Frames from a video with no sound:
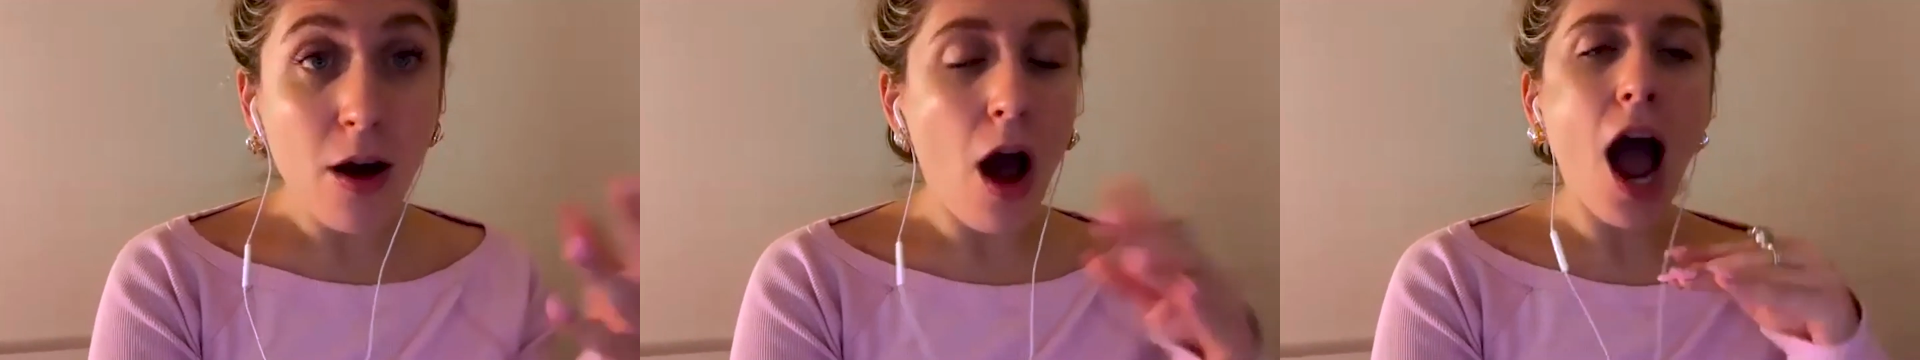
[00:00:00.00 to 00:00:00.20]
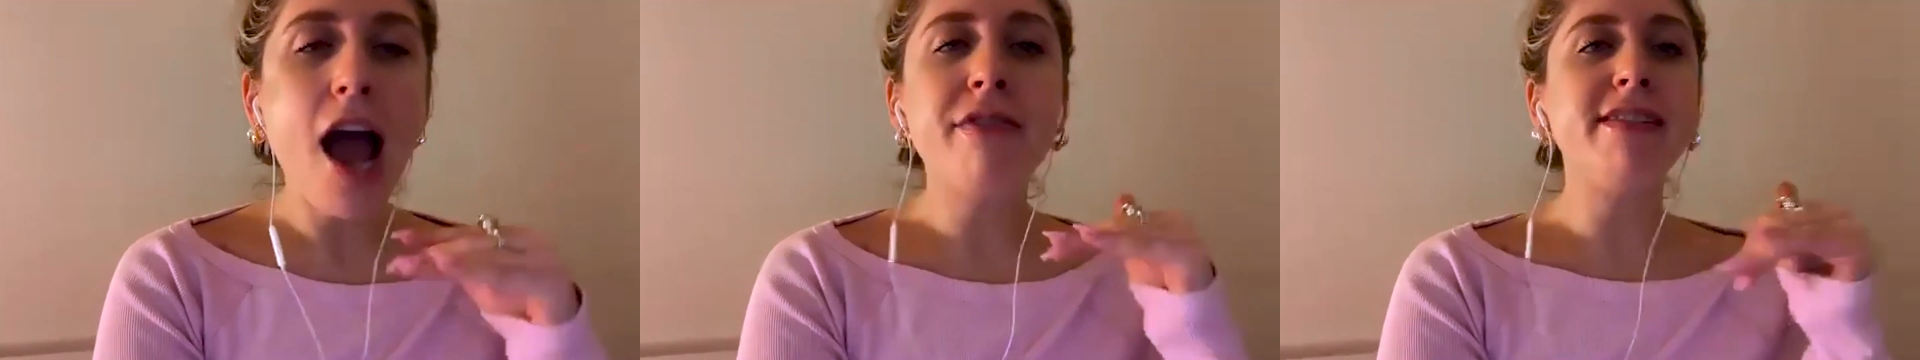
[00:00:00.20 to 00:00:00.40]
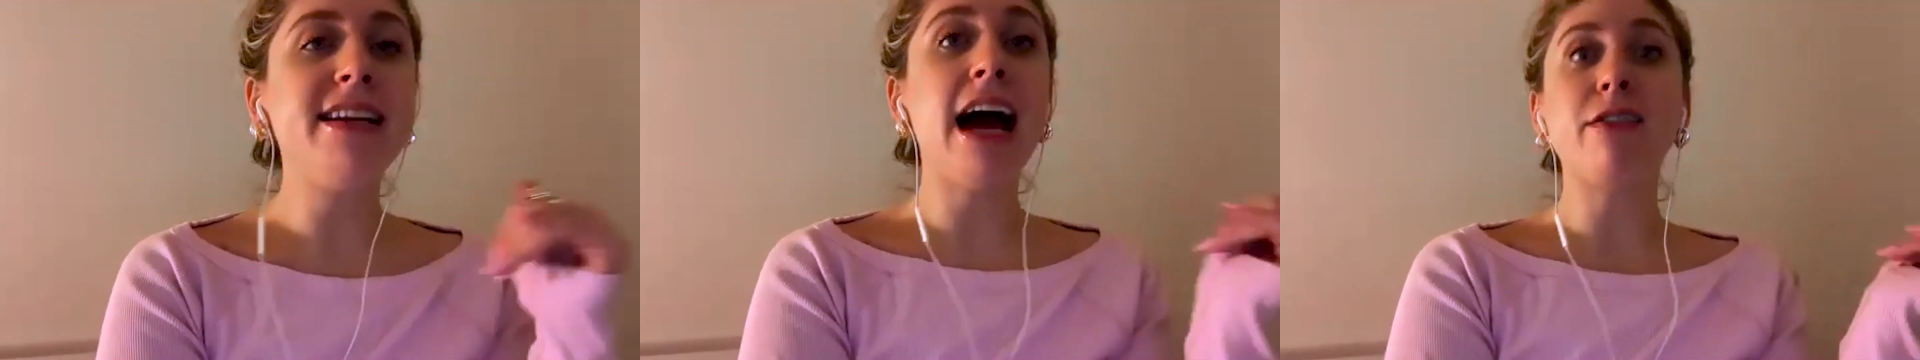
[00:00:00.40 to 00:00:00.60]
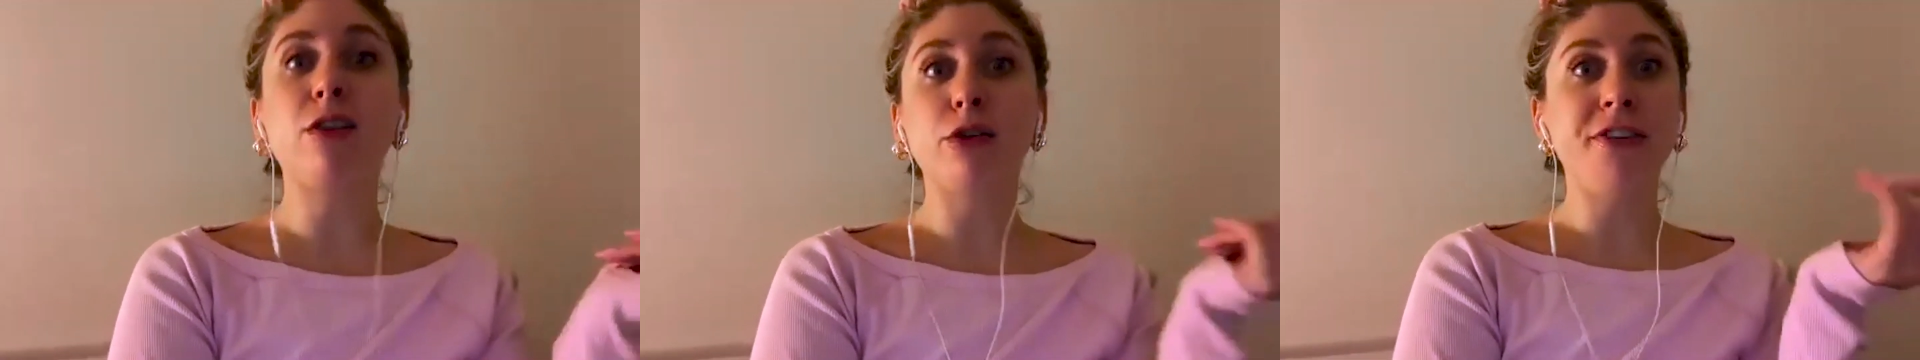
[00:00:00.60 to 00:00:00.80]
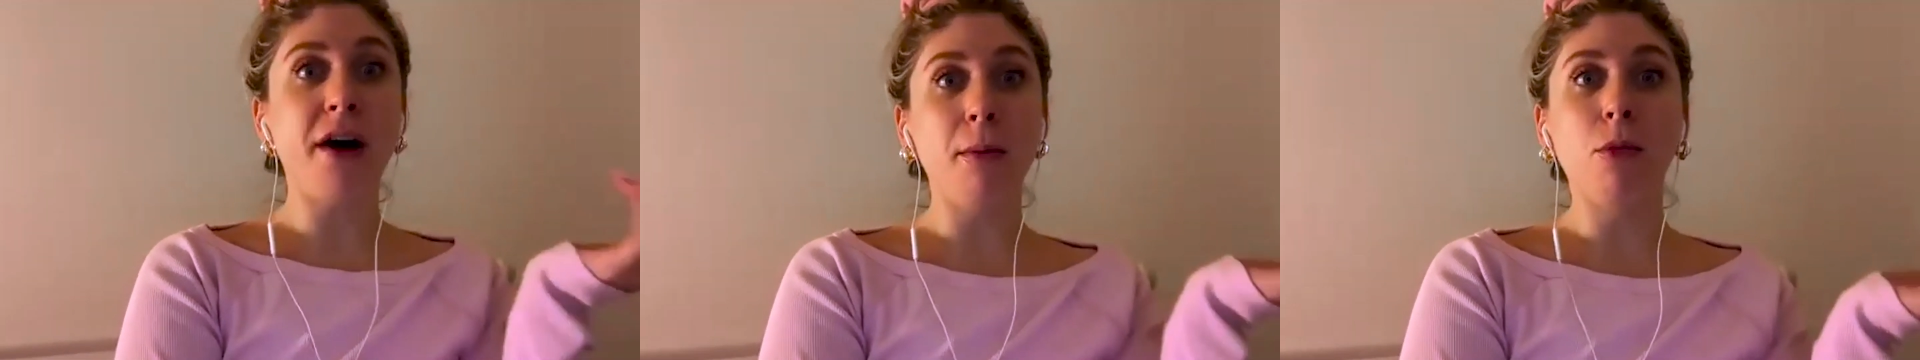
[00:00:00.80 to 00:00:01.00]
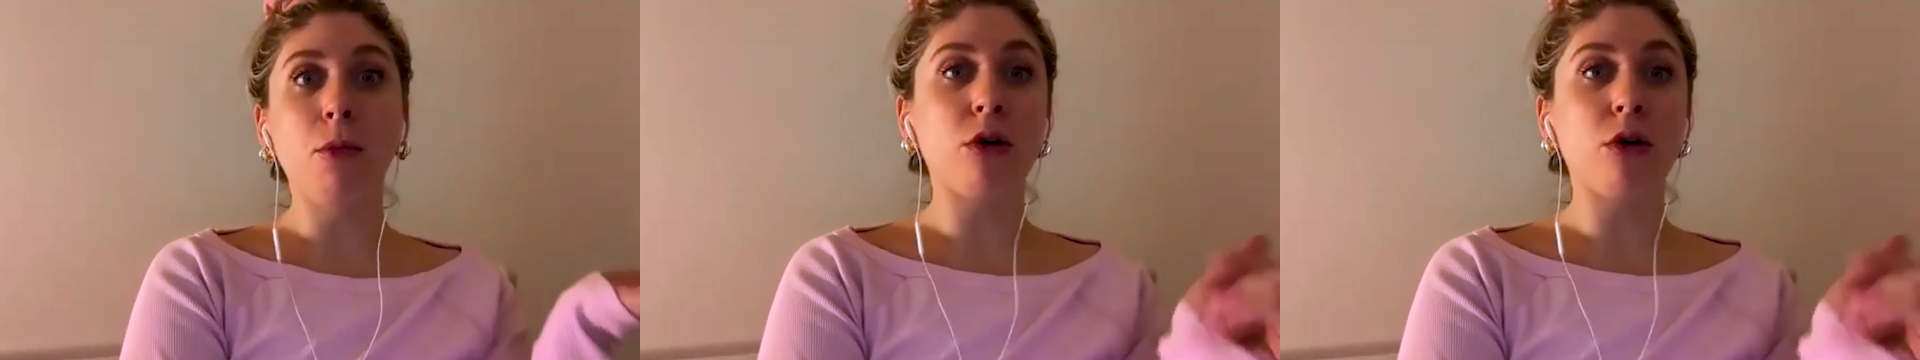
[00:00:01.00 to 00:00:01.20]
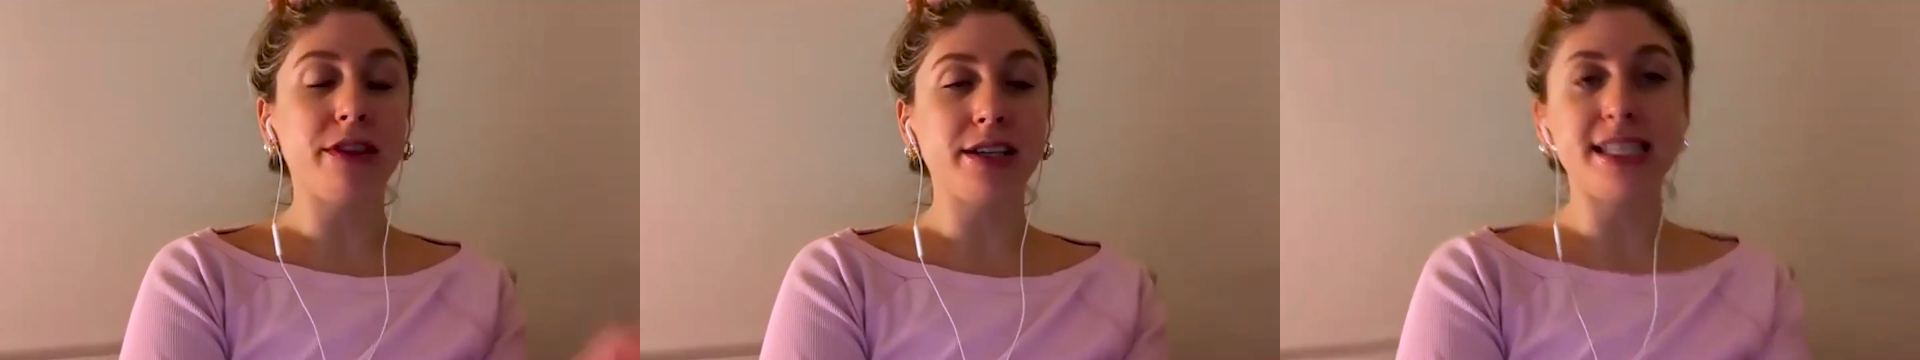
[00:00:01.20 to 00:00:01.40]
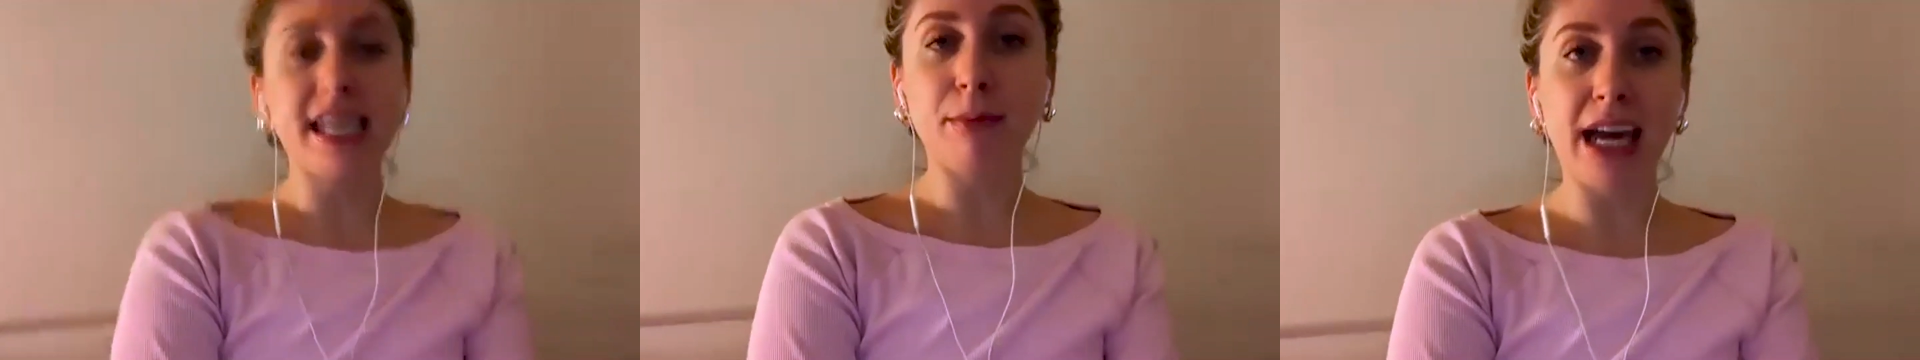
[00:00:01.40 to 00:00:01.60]
I've never felt more the
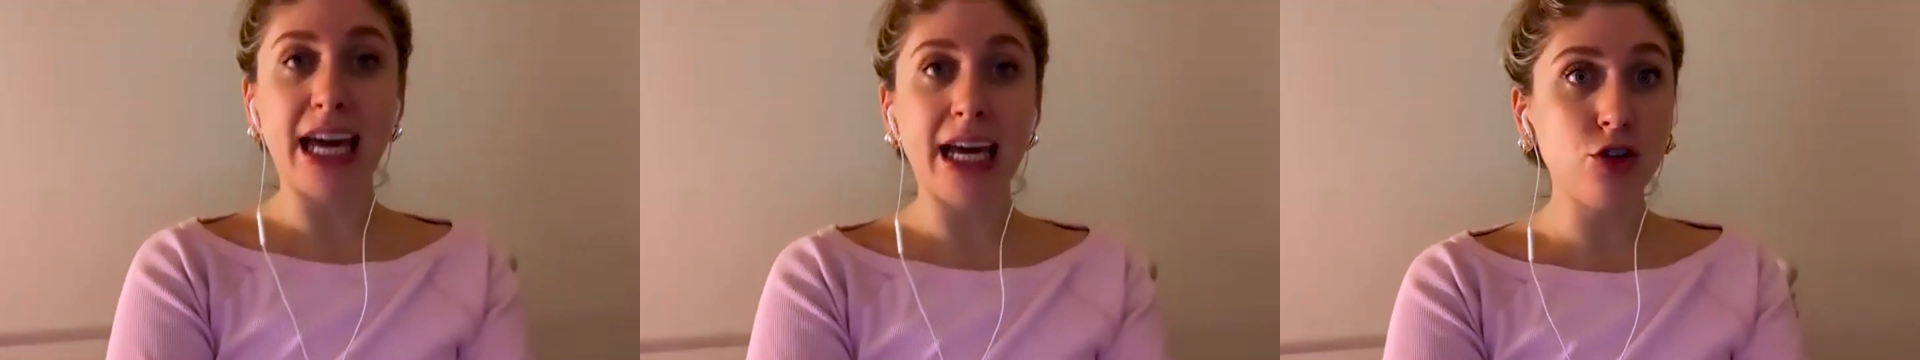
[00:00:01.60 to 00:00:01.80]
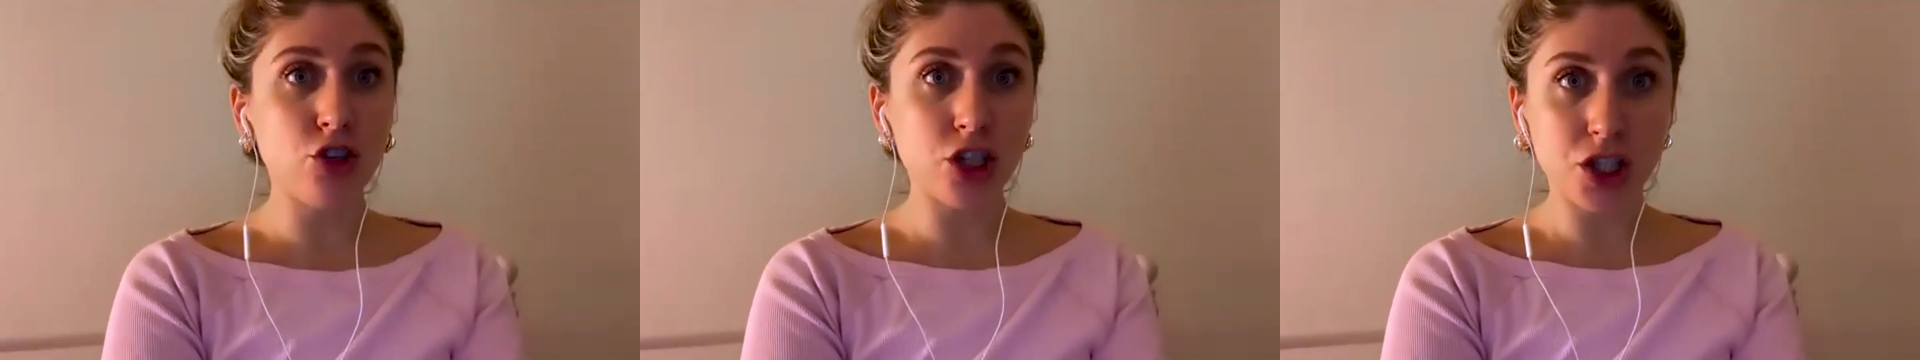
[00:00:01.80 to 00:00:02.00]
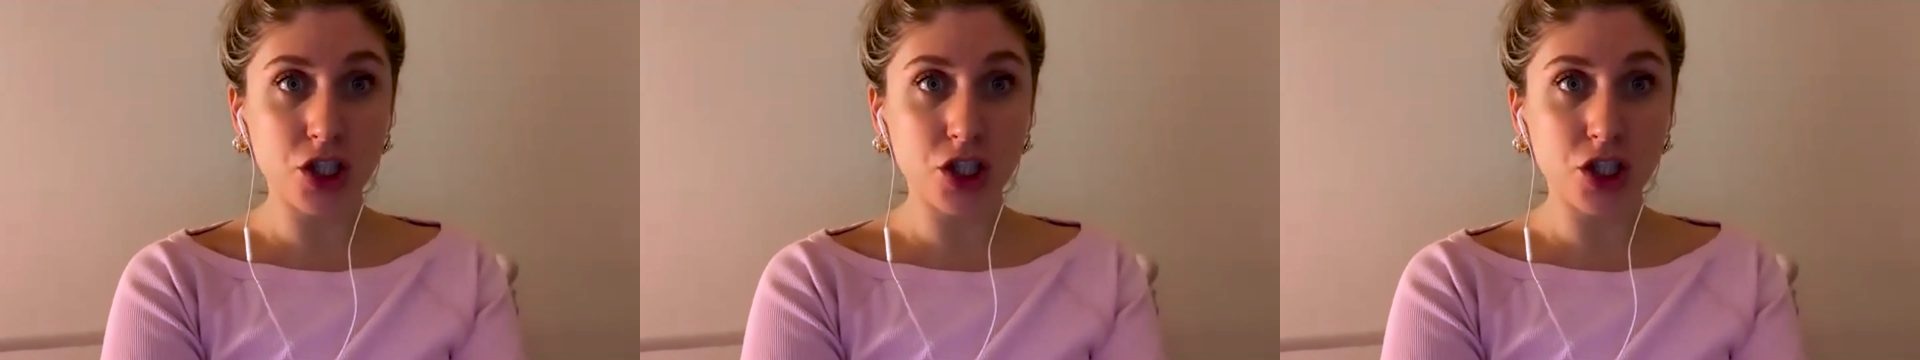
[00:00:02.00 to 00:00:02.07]
same age as